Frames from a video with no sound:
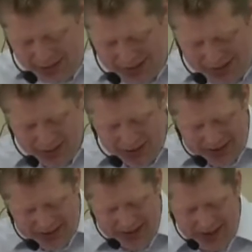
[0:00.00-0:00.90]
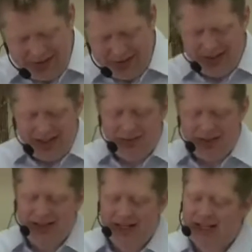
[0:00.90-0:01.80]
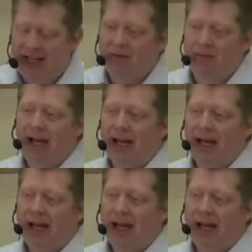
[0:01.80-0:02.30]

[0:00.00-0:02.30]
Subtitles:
all those weeks ago as they were sent out from